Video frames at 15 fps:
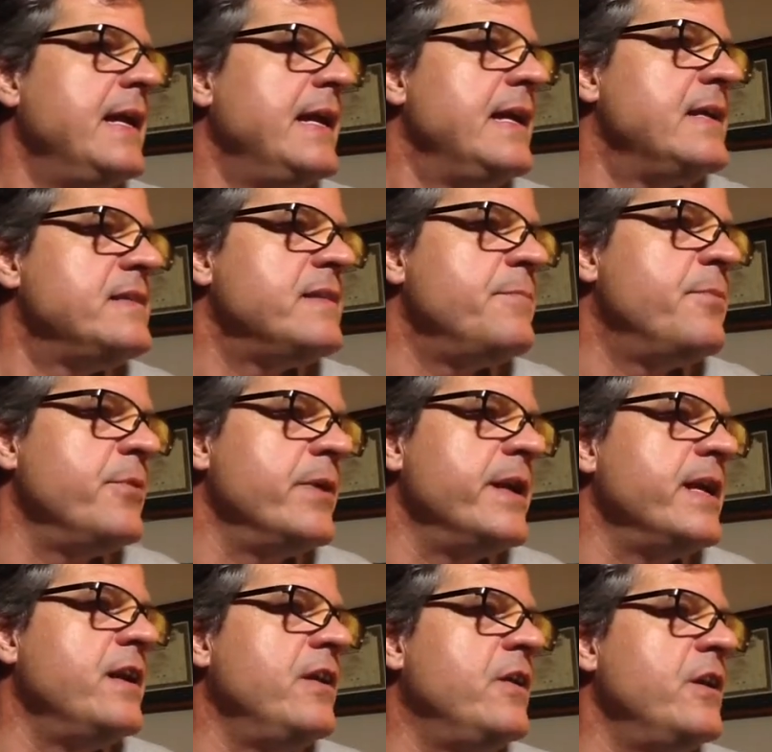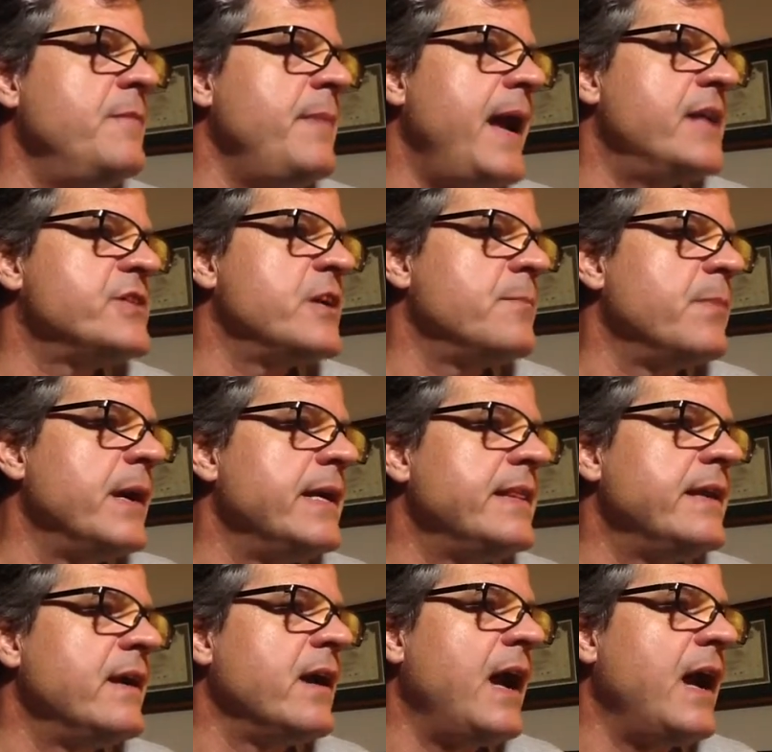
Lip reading: It's a pretty good matchup right there.